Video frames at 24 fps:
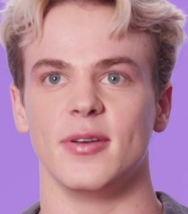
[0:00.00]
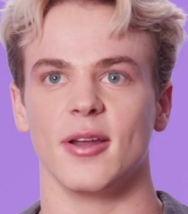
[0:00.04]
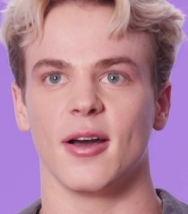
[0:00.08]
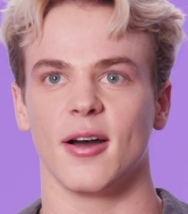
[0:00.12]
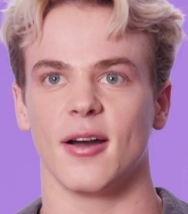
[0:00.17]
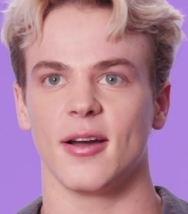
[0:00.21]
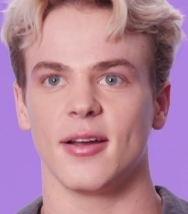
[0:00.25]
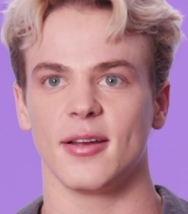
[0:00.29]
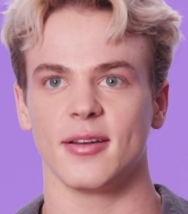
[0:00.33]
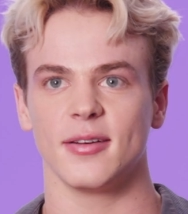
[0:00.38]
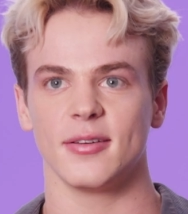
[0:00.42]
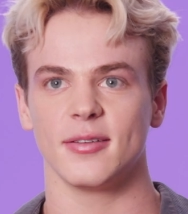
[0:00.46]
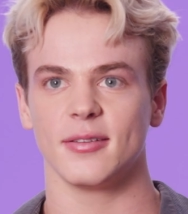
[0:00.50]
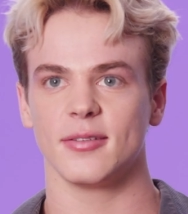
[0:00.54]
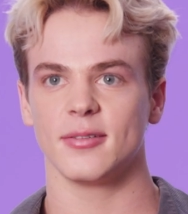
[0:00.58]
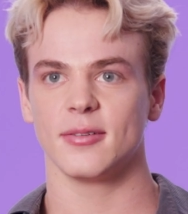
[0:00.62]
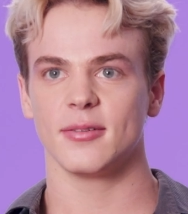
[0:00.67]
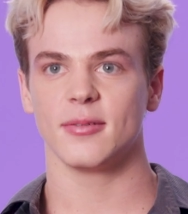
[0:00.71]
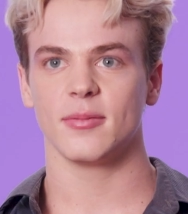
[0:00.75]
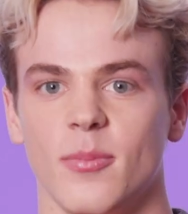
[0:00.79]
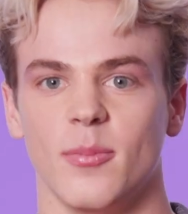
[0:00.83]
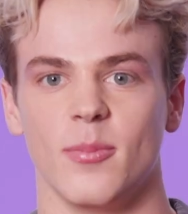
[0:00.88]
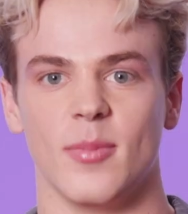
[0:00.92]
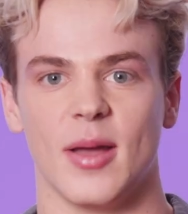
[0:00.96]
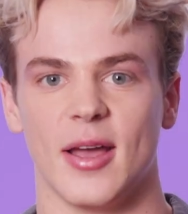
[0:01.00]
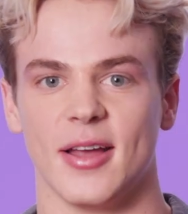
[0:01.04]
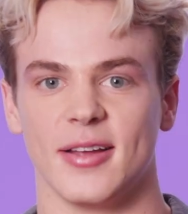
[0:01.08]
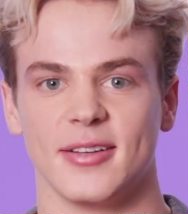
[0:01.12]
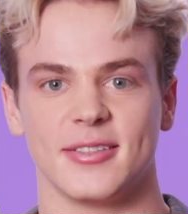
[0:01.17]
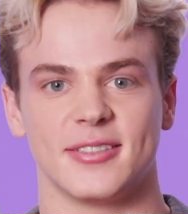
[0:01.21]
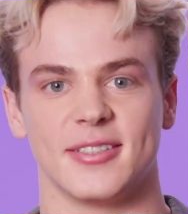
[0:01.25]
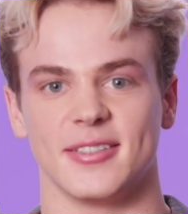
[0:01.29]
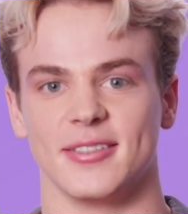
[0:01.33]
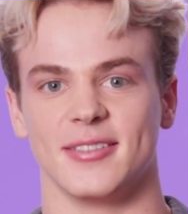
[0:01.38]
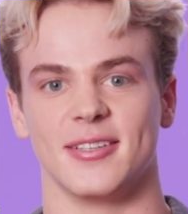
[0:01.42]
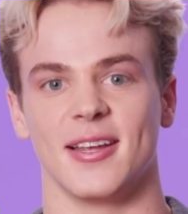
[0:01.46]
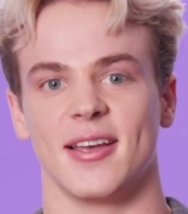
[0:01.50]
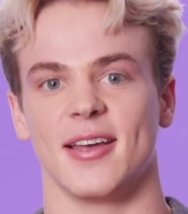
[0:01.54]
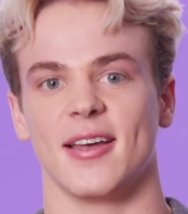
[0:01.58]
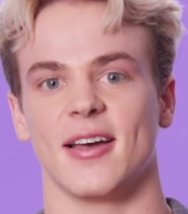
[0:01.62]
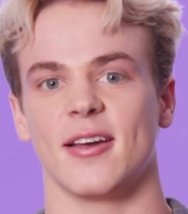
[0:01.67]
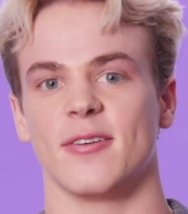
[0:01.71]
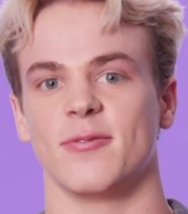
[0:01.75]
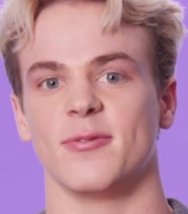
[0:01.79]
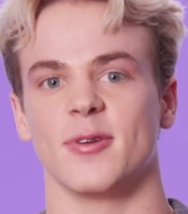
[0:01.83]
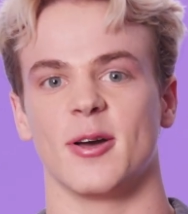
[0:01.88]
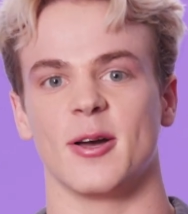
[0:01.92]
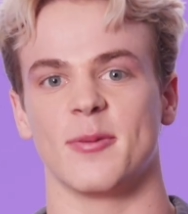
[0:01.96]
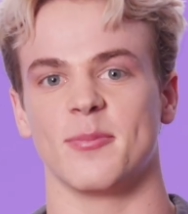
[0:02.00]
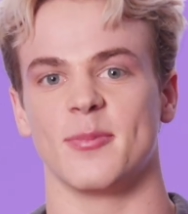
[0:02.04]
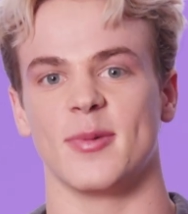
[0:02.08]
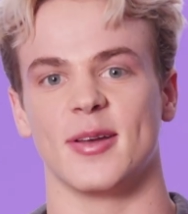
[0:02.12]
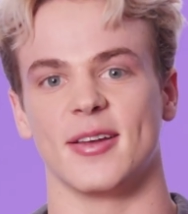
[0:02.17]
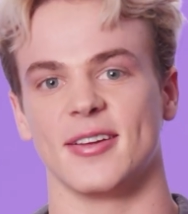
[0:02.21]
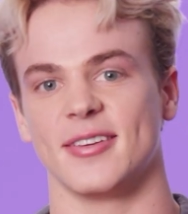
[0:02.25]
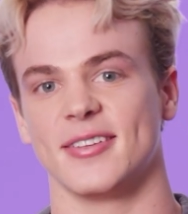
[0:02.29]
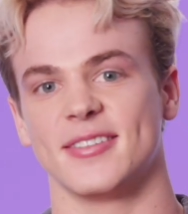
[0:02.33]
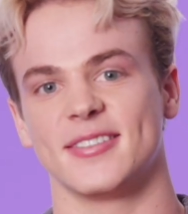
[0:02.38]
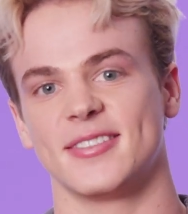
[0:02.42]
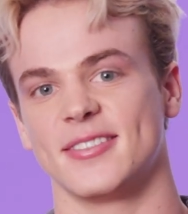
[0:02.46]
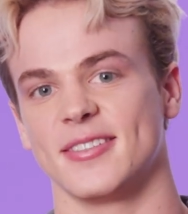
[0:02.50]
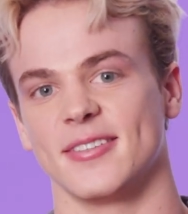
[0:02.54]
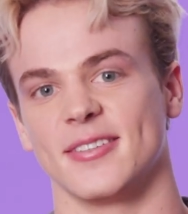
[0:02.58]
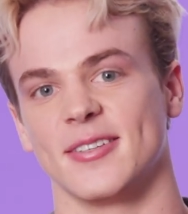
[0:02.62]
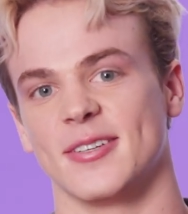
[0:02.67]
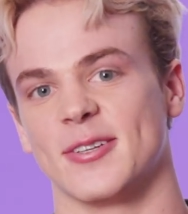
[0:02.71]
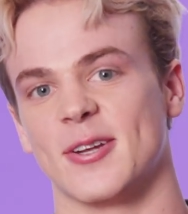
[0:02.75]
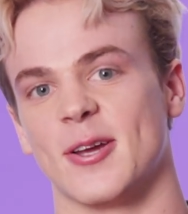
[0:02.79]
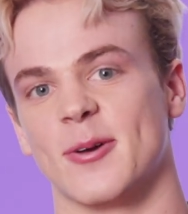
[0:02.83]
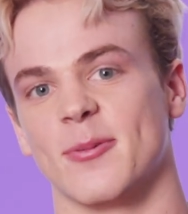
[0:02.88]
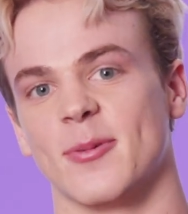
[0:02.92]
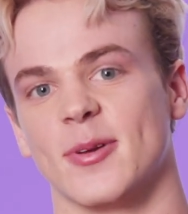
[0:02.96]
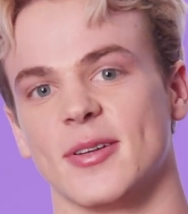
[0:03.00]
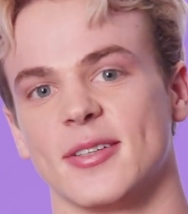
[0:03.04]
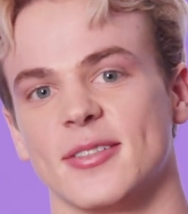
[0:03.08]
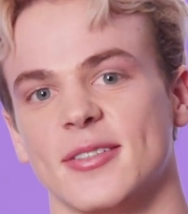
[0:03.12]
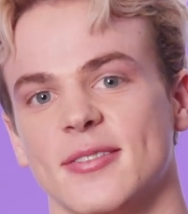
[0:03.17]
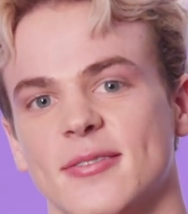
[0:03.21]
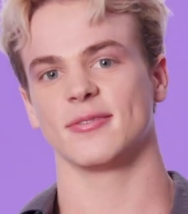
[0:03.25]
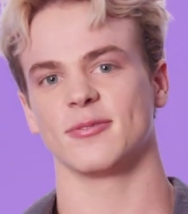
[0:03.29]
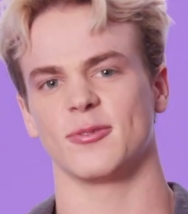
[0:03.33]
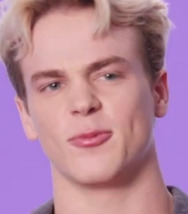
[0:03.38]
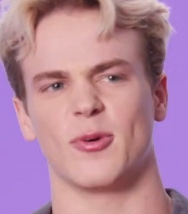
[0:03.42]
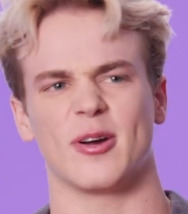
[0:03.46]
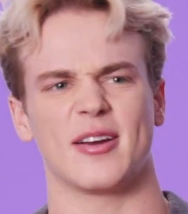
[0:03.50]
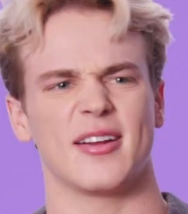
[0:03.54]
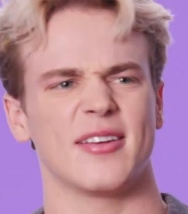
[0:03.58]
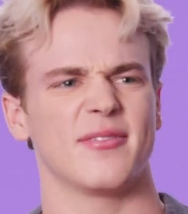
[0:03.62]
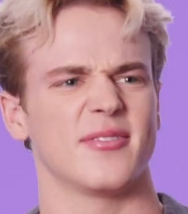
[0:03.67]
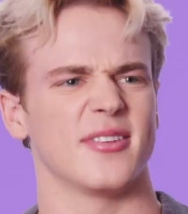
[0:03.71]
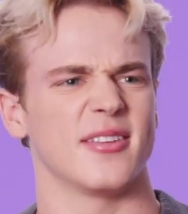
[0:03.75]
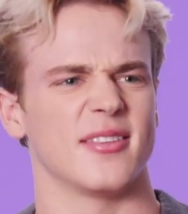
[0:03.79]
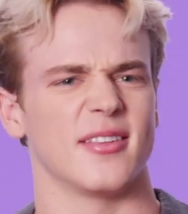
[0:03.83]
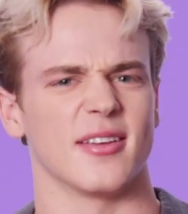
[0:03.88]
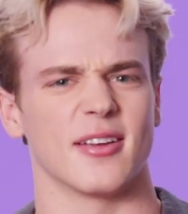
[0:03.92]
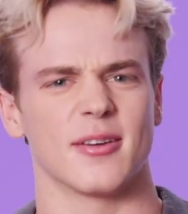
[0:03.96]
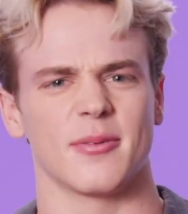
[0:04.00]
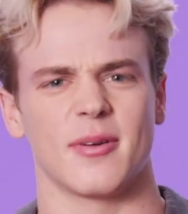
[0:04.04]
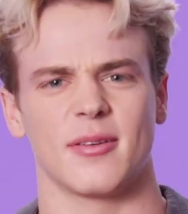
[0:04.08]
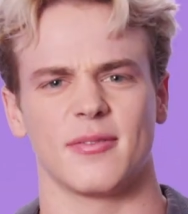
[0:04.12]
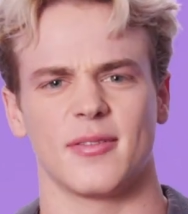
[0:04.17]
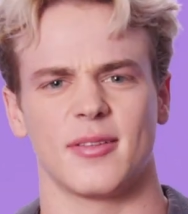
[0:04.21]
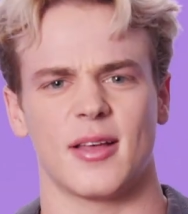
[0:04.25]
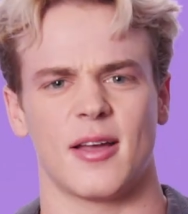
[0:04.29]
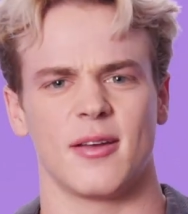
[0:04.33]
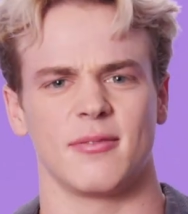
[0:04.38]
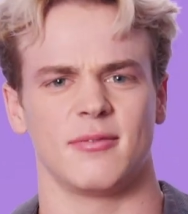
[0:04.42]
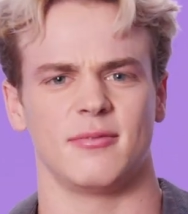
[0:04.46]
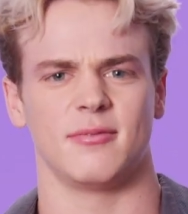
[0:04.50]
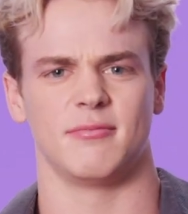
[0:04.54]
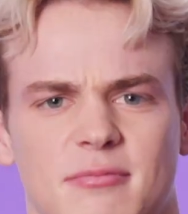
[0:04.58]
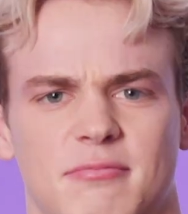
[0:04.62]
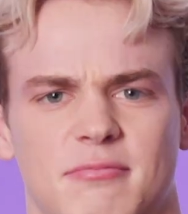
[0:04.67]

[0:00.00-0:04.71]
not met Zendaya. I have not met Selena Gomez. Why do I have to think about I,